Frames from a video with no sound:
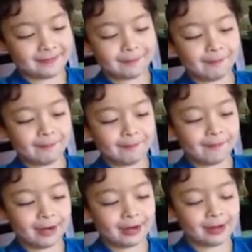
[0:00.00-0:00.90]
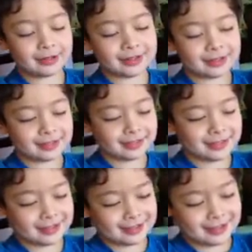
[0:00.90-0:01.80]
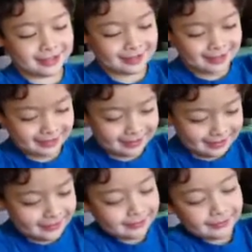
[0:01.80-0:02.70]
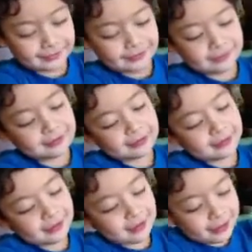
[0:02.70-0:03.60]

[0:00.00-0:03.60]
the highest. Mars. Mars. What planet spins the